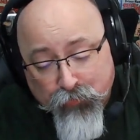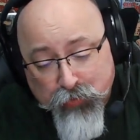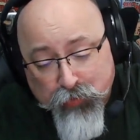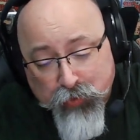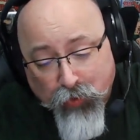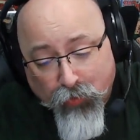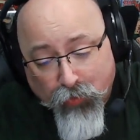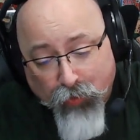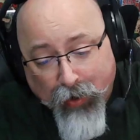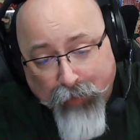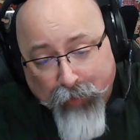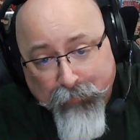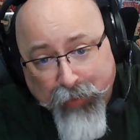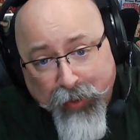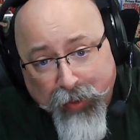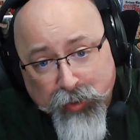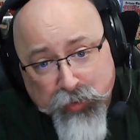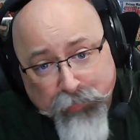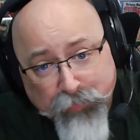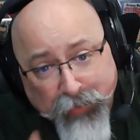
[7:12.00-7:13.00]
I
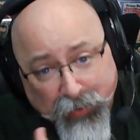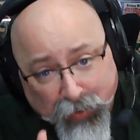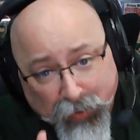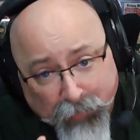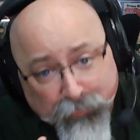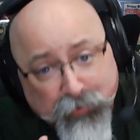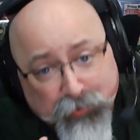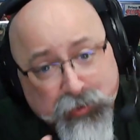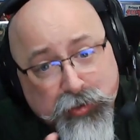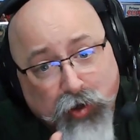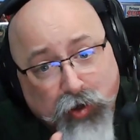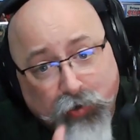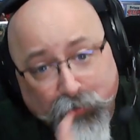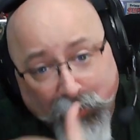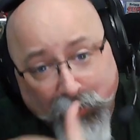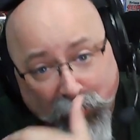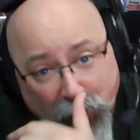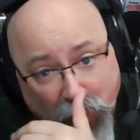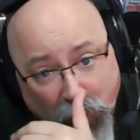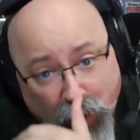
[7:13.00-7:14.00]
managed to pick up the Startling
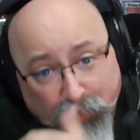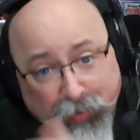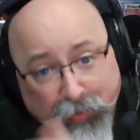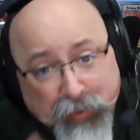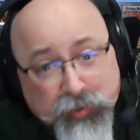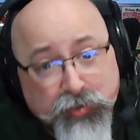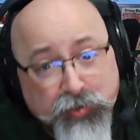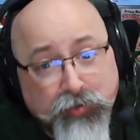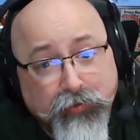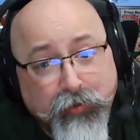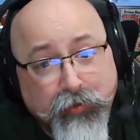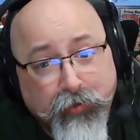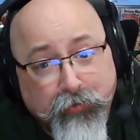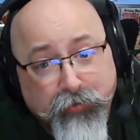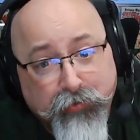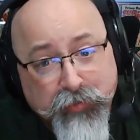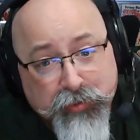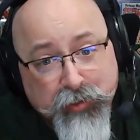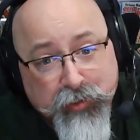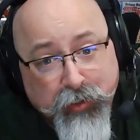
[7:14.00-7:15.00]
Comics earlier
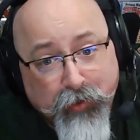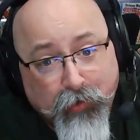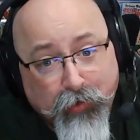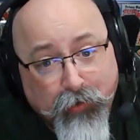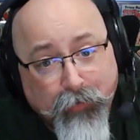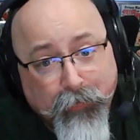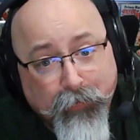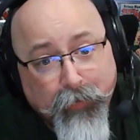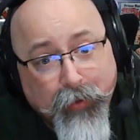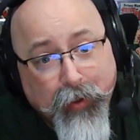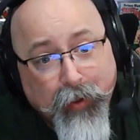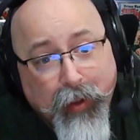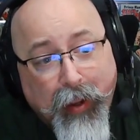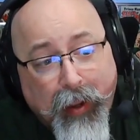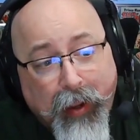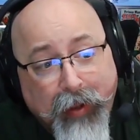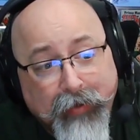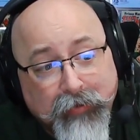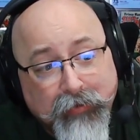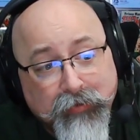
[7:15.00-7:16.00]
this year,
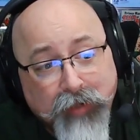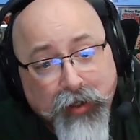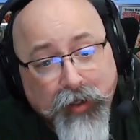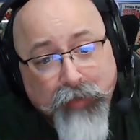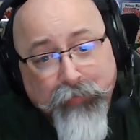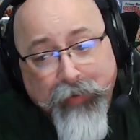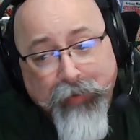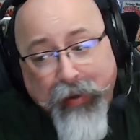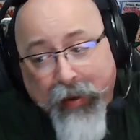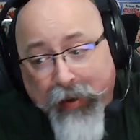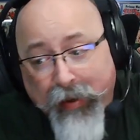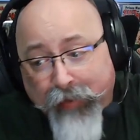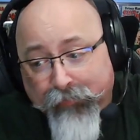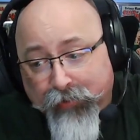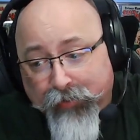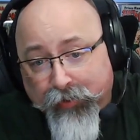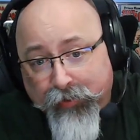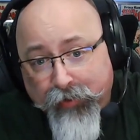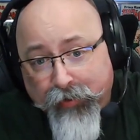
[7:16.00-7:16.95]
and luck be have it,